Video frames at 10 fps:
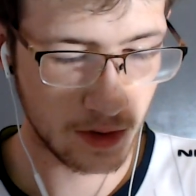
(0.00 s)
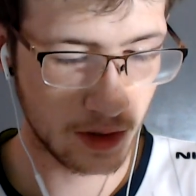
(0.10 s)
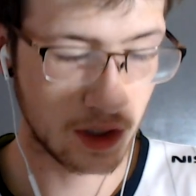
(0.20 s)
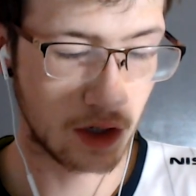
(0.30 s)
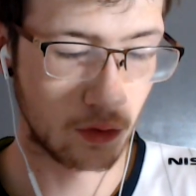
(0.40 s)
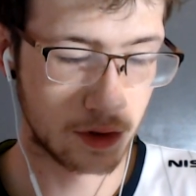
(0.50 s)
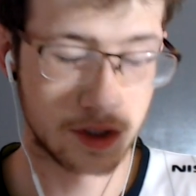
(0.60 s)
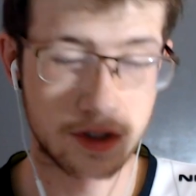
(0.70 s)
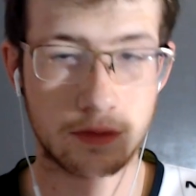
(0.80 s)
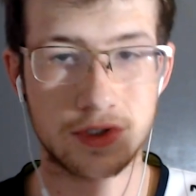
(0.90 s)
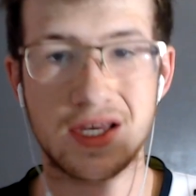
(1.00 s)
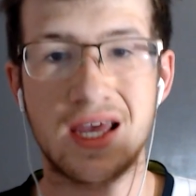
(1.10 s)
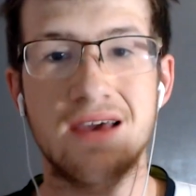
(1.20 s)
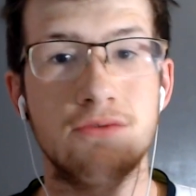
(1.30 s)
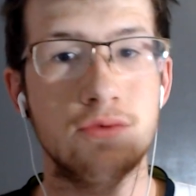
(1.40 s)
I wore this almost
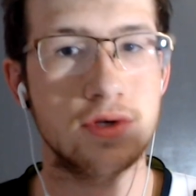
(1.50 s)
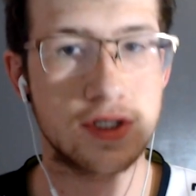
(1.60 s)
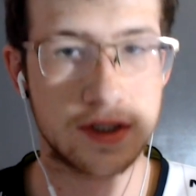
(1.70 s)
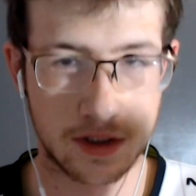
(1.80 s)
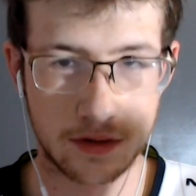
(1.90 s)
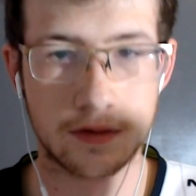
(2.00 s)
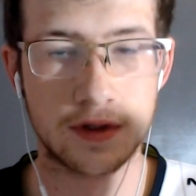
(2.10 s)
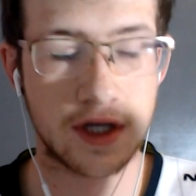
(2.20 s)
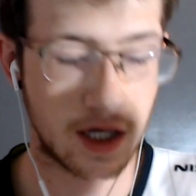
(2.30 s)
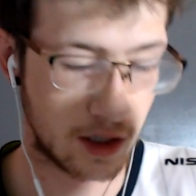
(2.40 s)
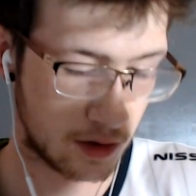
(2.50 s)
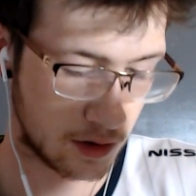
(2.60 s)
every single day.